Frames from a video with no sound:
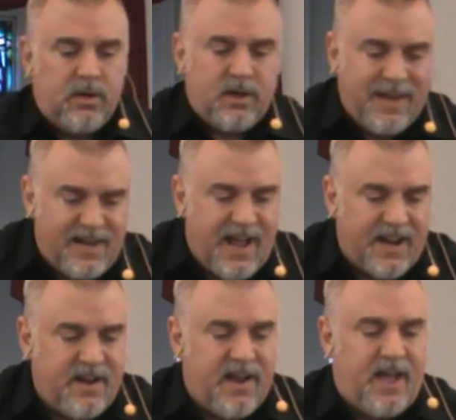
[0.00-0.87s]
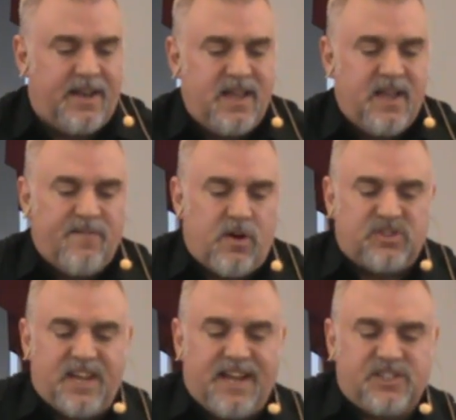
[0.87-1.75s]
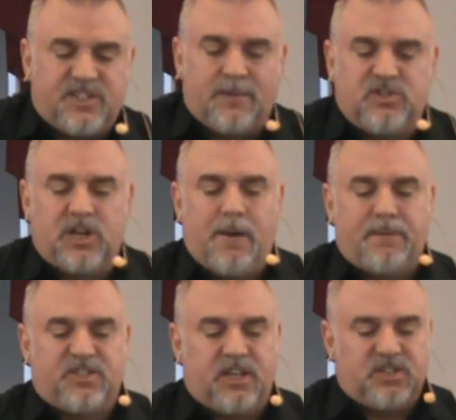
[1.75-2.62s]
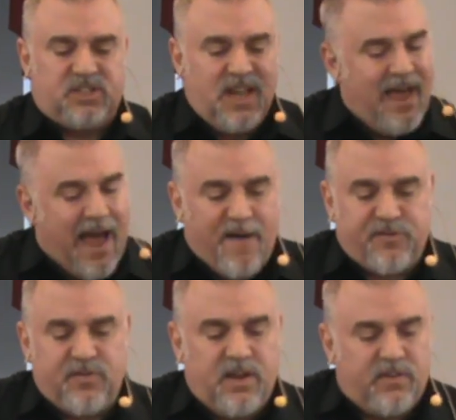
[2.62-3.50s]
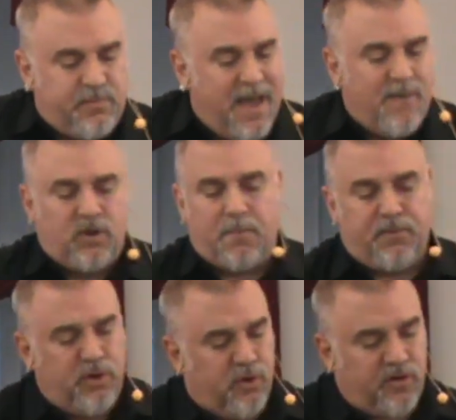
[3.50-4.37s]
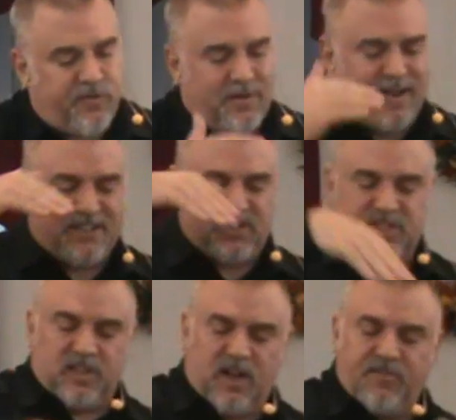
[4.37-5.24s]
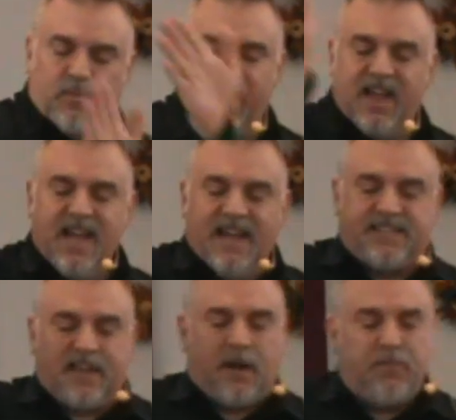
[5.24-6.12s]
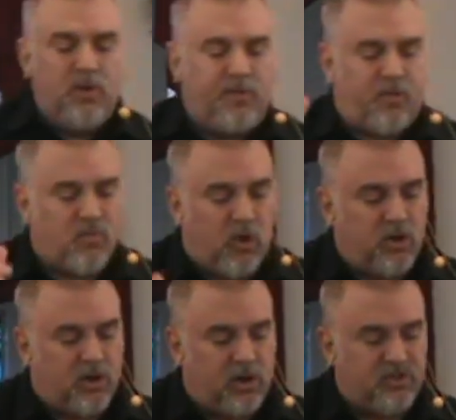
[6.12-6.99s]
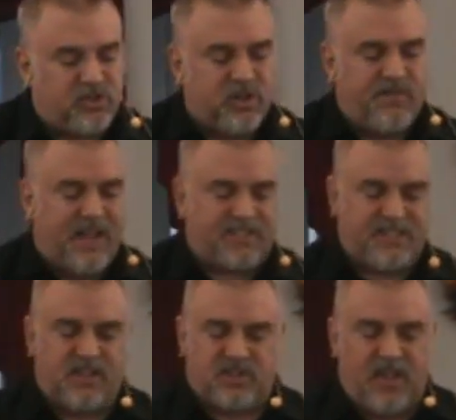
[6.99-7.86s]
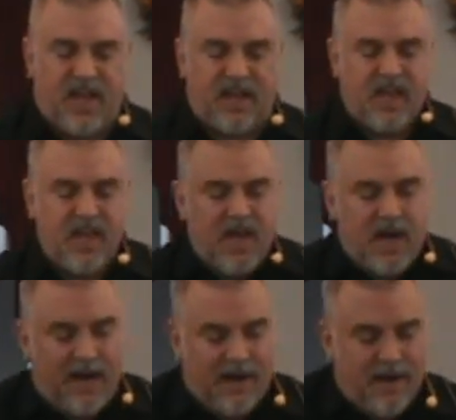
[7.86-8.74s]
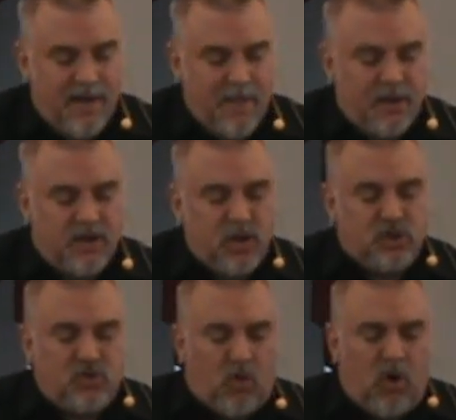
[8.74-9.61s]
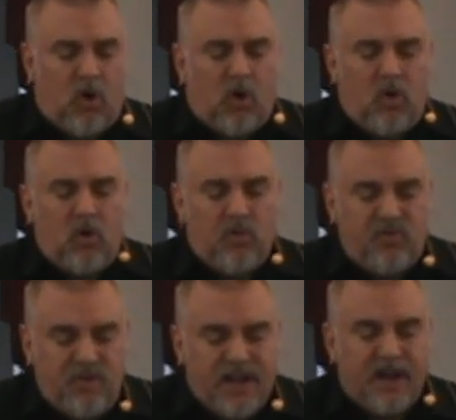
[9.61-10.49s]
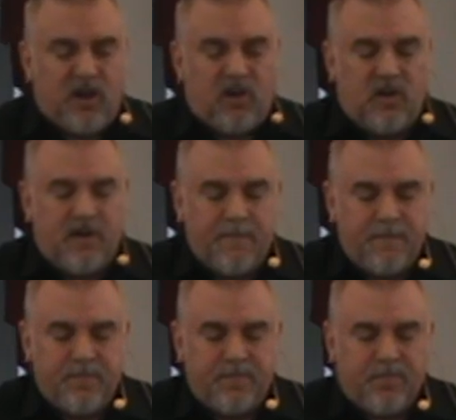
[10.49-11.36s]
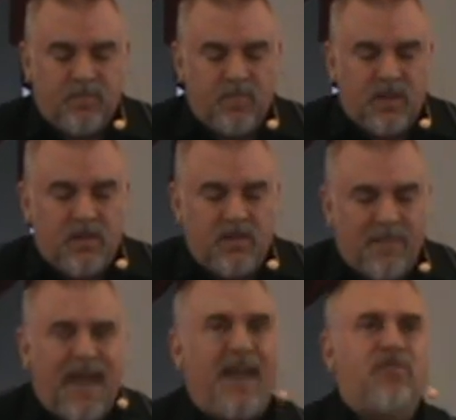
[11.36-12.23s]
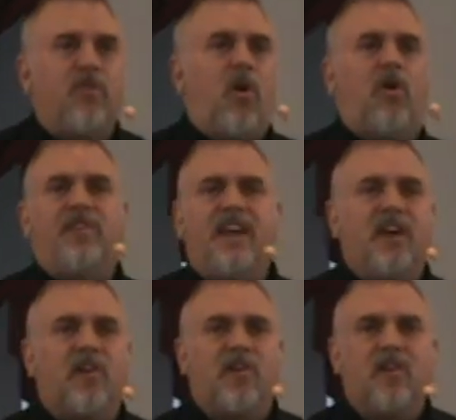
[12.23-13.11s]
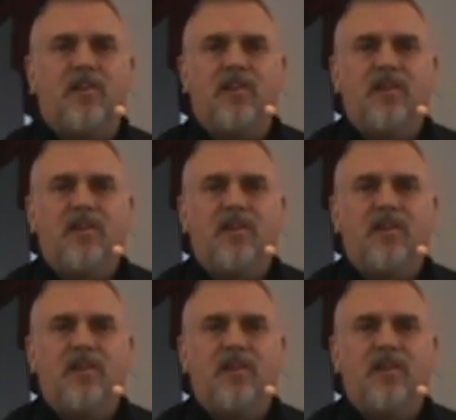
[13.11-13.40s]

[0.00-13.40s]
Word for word: Get it out of your head. Verse 8 sums it up. It says, After this, man, what a beautiful, man, I just love the way, it's like a beautiful roller coaster, if that's such thing. Uh, but draw near. Man, draw near.